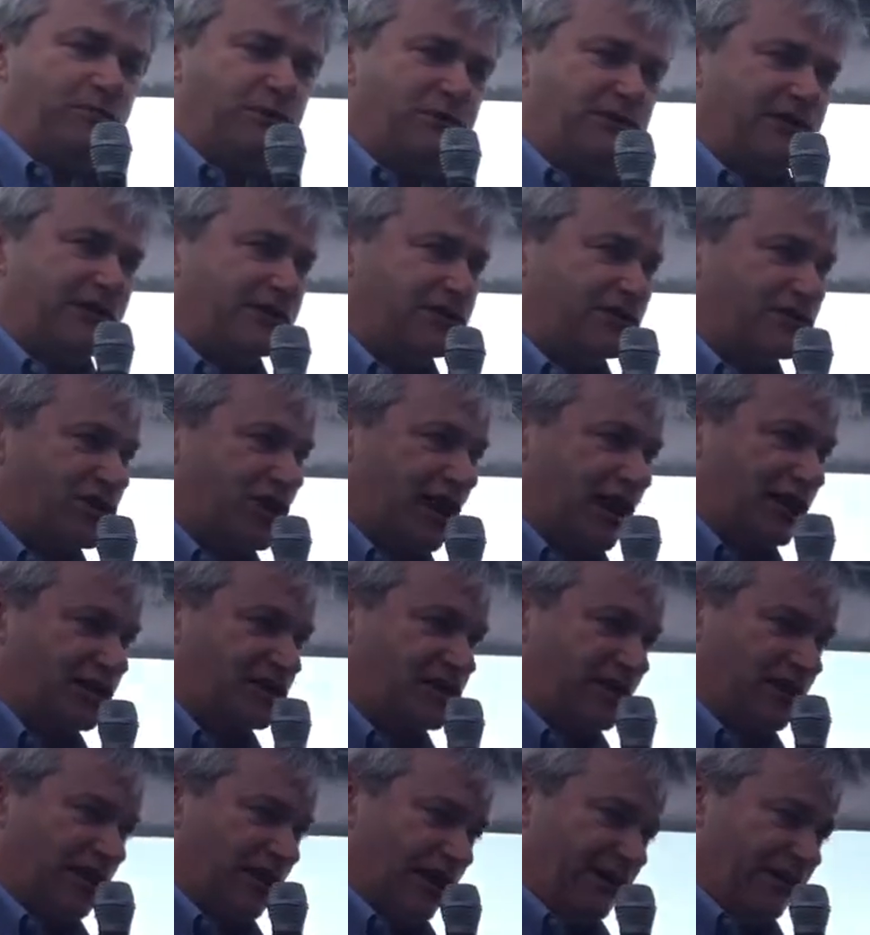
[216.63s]
music has
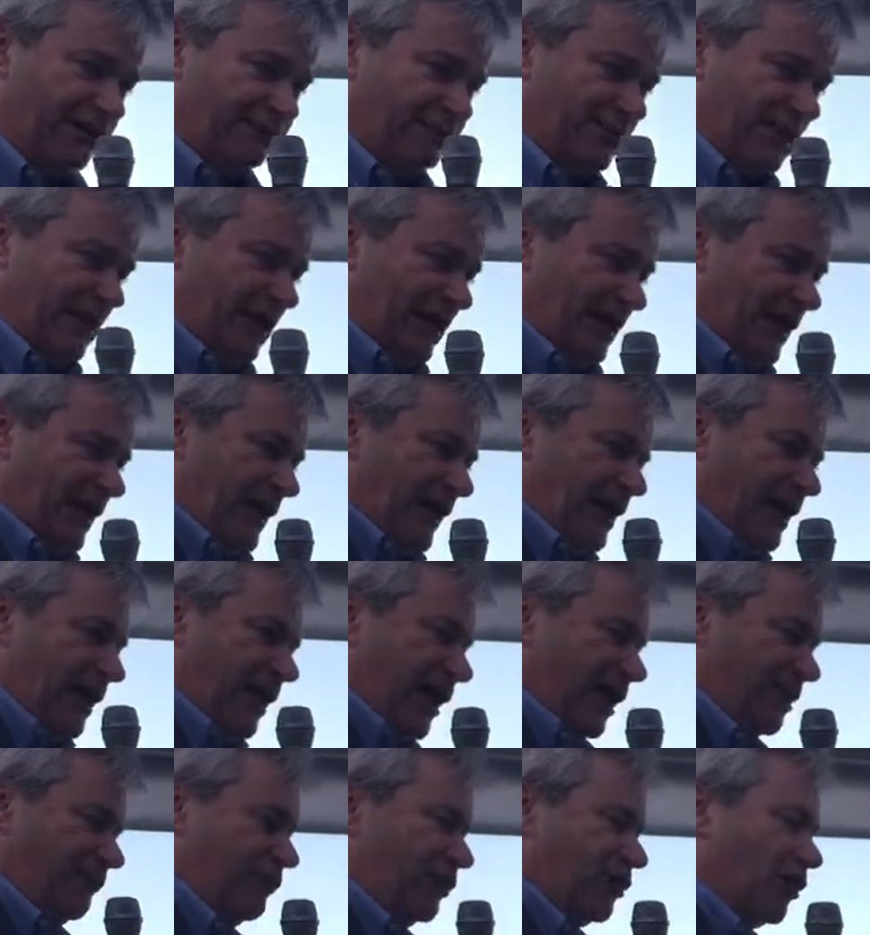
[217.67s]
changed a lot.
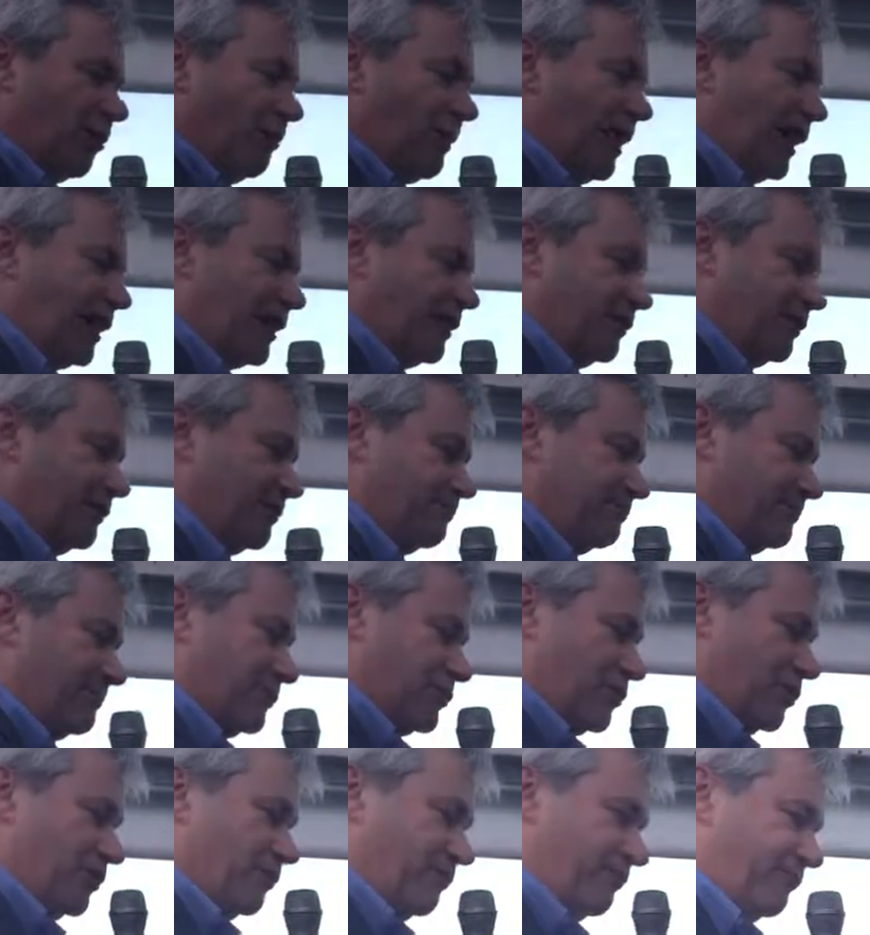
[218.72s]
And if you go back and
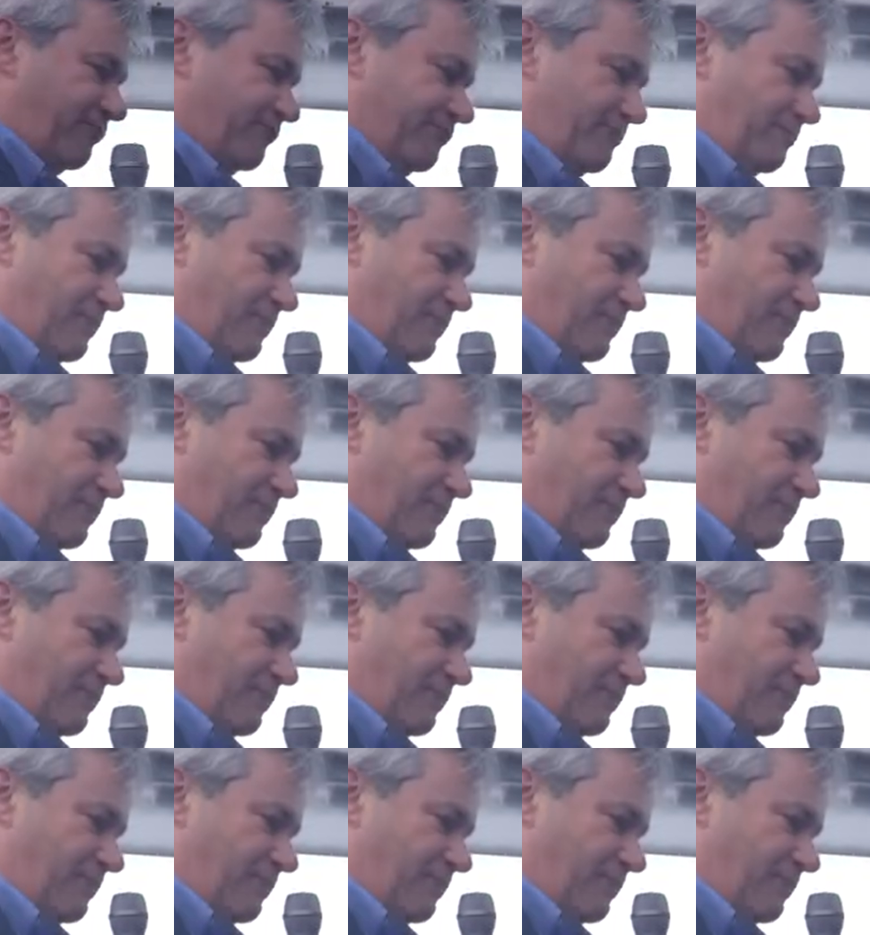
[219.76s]
sort of,